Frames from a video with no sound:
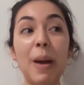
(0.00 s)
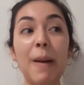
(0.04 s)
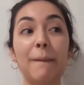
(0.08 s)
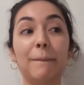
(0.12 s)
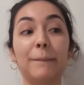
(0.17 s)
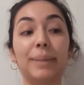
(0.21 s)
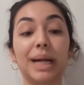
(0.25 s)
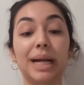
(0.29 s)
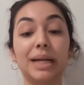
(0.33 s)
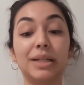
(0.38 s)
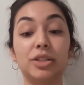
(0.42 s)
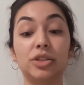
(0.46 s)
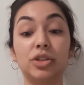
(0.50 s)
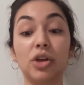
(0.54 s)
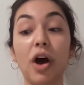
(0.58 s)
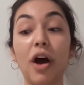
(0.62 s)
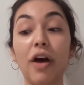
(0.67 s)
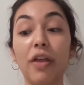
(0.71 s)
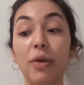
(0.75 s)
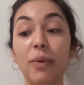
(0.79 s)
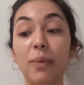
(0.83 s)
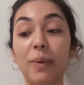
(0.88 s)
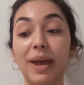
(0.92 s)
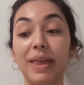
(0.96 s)
But I saw
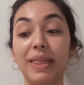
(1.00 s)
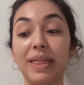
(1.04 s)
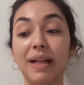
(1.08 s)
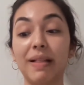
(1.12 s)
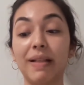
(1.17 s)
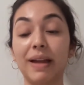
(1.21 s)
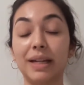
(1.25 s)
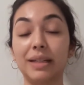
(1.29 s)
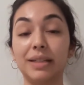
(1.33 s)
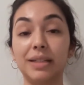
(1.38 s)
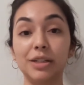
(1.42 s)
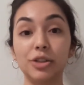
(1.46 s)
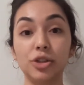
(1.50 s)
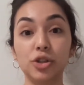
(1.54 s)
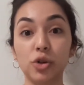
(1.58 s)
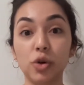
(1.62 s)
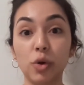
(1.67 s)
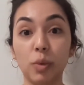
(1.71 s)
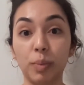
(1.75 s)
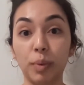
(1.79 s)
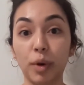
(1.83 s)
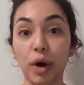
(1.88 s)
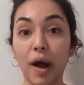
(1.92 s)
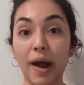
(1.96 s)
the way that like digital
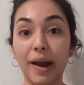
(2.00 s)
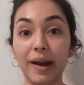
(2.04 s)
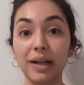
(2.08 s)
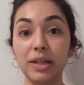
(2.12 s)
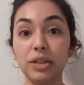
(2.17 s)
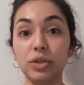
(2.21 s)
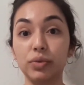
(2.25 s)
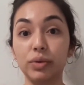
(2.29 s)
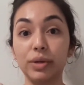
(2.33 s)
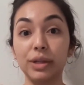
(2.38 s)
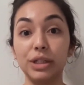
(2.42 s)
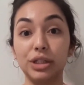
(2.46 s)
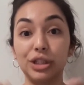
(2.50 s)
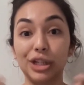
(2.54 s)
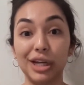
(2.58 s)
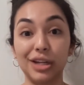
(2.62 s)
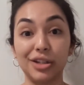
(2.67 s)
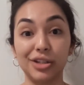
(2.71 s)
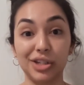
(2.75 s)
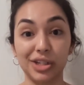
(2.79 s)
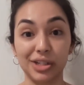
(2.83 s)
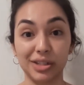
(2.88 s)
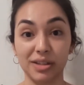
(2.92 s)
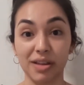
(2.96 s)
products really
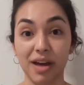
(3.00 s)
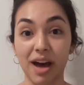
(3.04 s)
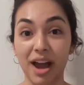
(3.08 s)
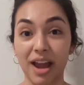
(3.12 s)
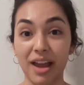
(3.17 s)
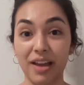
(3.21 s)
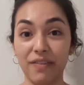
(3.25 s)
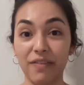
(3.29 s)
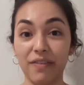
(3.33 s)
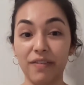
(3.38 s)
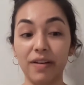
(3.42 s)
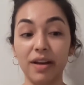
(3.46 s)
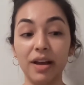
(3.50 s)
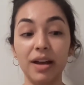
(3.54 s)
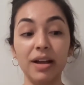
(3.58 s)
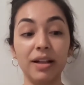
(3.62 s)
changed his life.